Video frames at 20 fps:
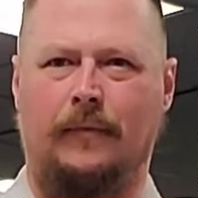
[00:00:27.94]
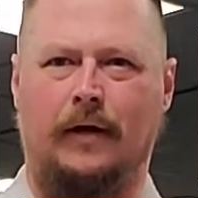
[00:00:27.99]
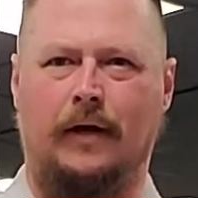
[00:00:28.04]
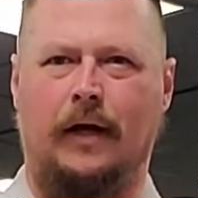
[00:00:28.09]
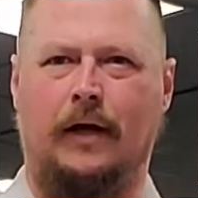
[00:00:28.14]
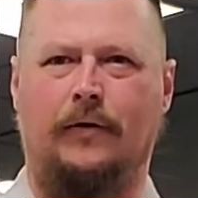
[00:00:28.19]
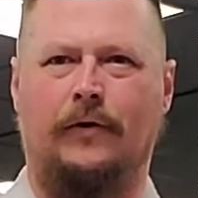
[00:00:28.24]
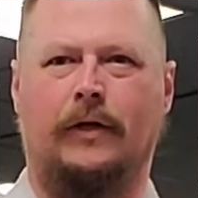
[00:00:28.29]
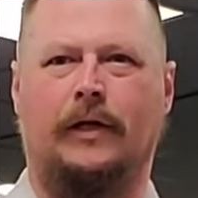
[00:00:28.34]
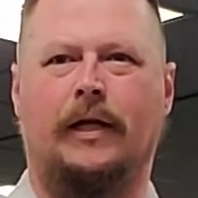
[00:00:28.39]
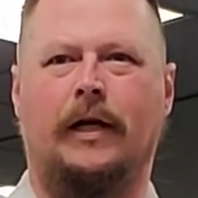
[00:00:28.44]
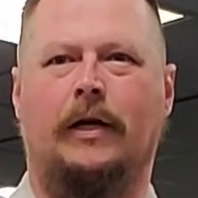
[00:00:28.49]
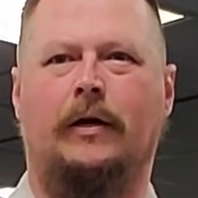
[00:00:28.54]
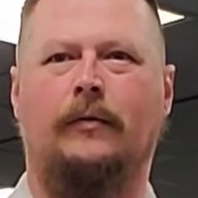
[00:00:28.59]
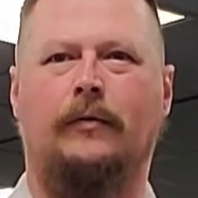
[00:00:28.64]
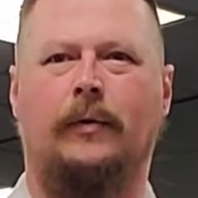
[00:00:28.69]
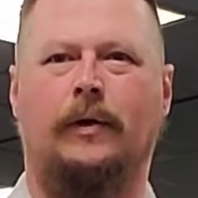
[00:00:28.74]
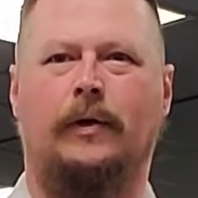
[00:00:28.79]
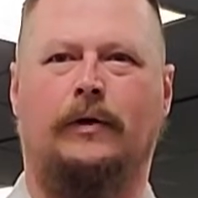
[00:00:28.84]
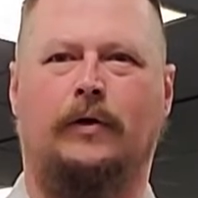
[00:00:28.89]
Eric here
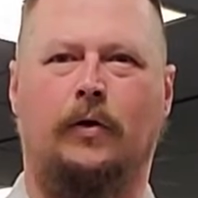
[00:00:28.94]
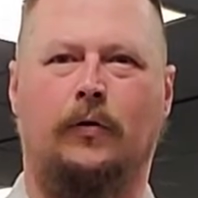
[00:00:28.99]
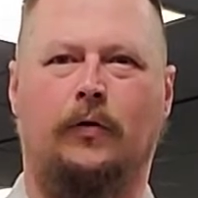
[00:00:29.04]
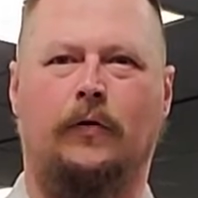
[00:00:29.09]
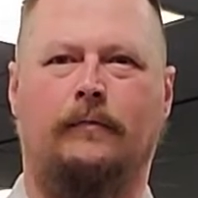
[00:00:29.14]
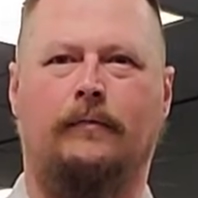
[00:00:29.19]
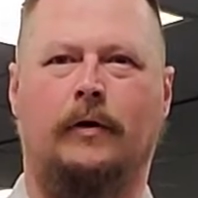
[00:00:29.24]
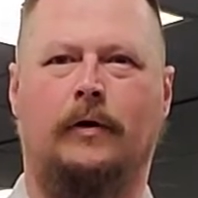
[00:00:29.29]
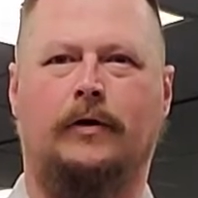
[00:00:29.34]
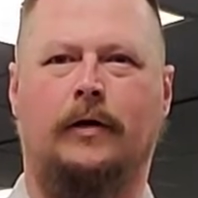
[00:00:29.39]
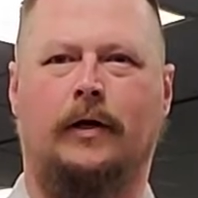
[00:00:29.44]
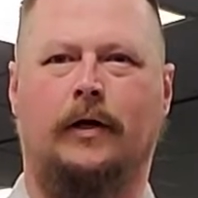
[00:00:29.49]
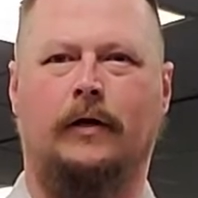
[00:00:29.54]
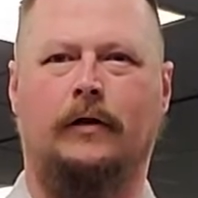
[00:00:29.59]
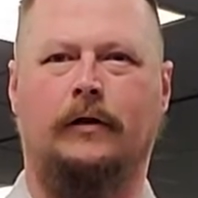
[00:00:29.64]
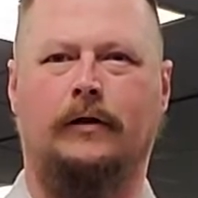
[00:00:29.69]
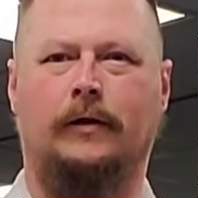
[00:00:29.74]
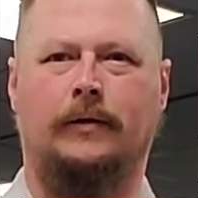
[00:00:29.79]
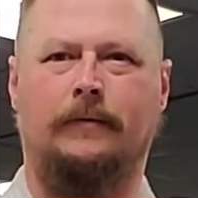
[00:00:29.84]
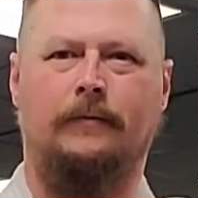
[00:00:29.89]
with Two World Martial
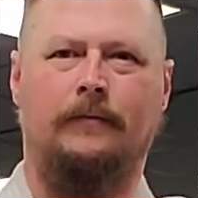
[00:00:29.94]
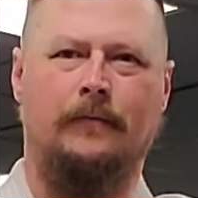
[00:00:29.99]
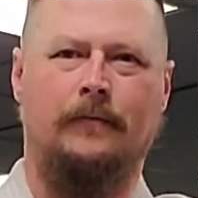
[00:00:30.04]
Arts.